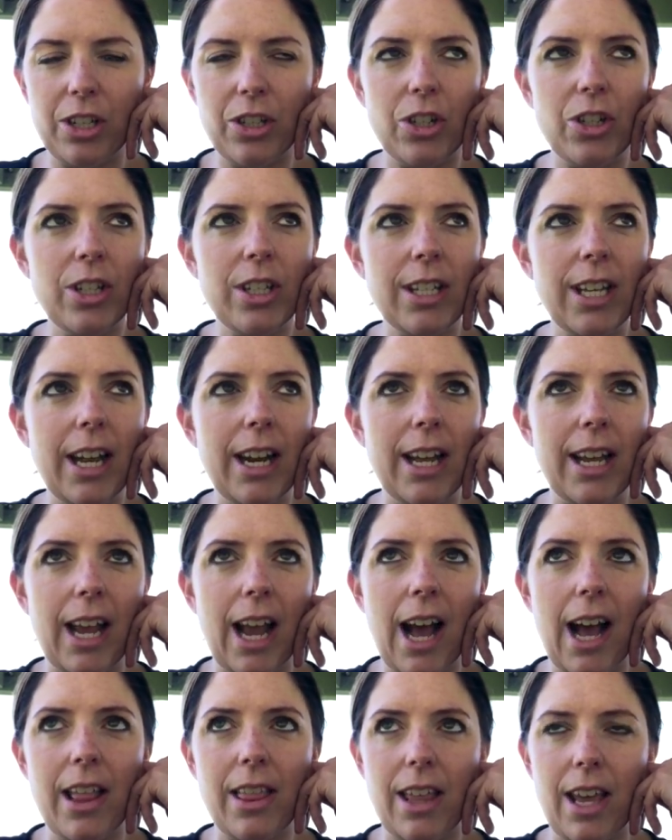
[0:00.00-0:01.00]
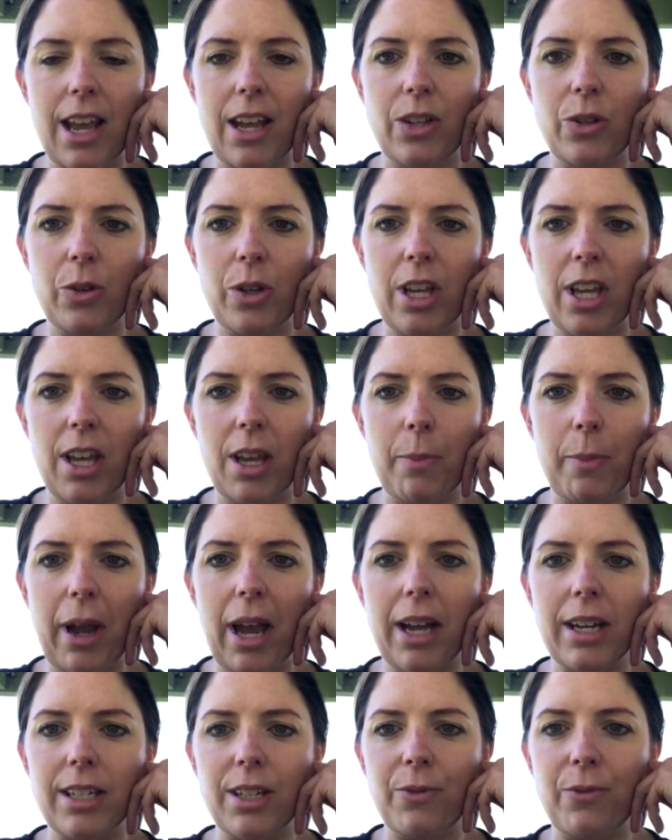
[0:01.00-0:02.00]
So just getting out there, talking
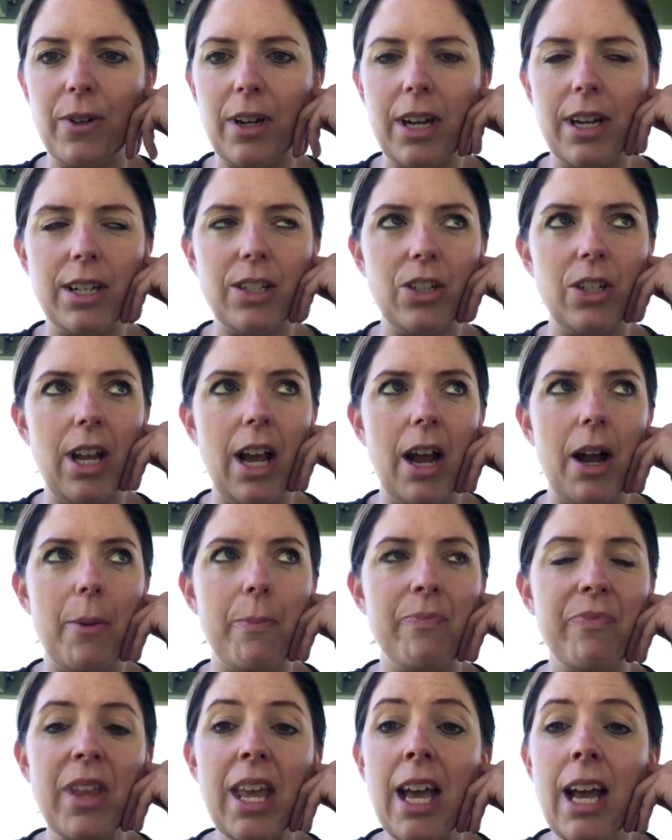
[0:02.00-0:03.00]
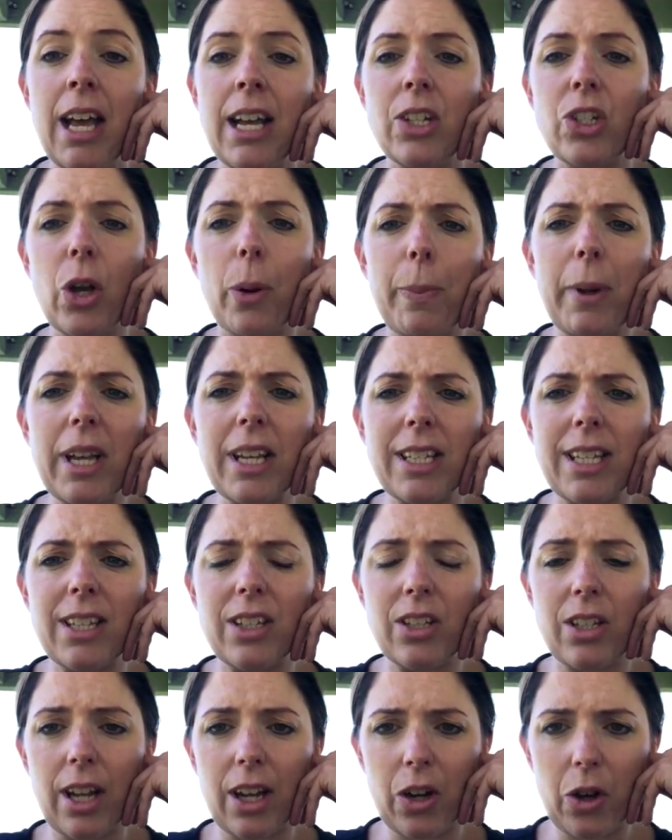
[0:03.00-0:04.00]
about different topics
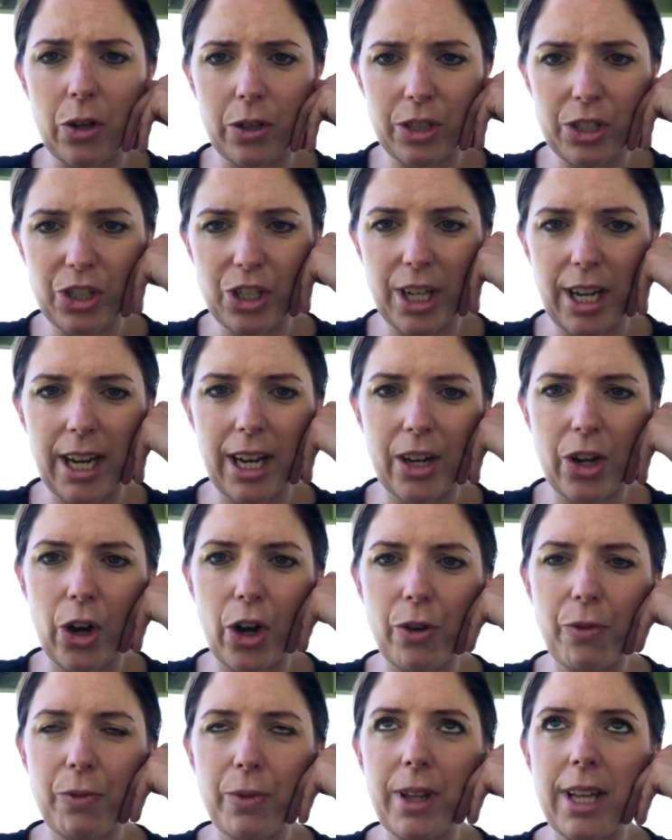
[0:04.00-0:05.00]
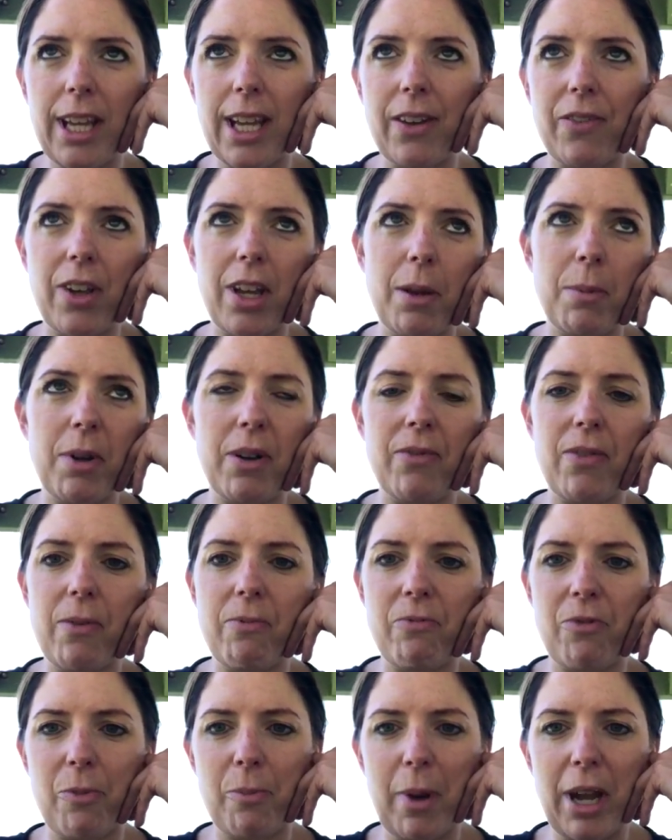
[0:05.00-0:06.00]
in psychology and hopefully giving a bit of
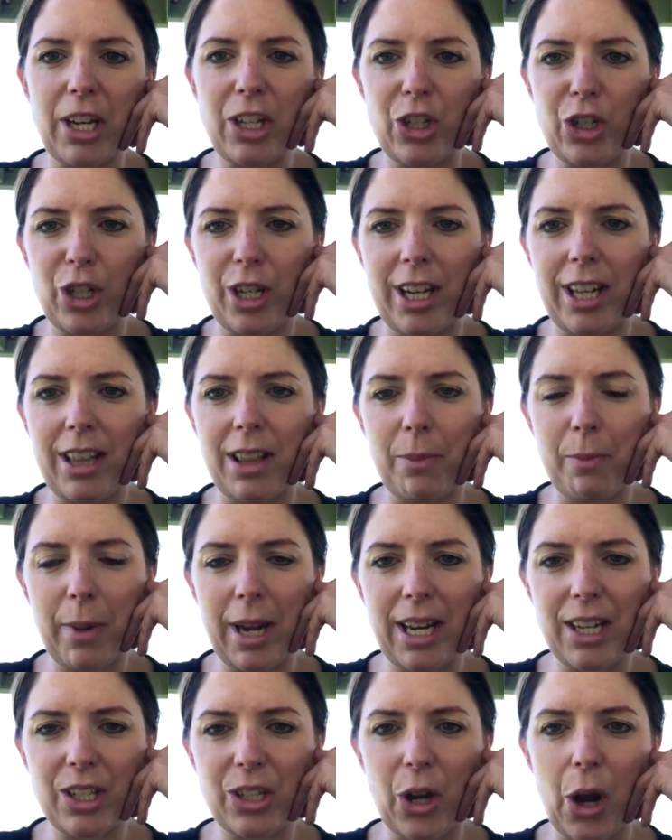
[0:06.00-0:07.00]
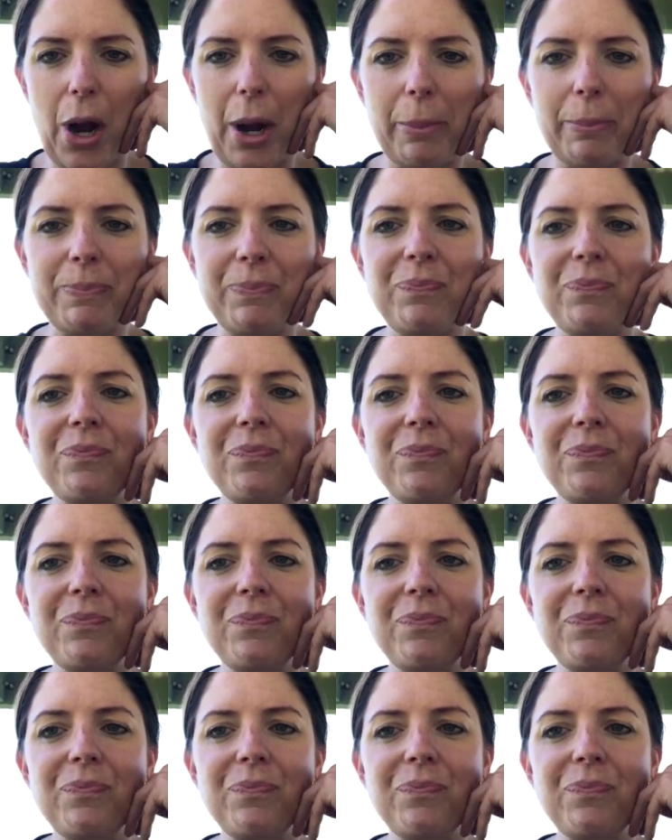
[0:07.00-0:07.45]
information in the meantime.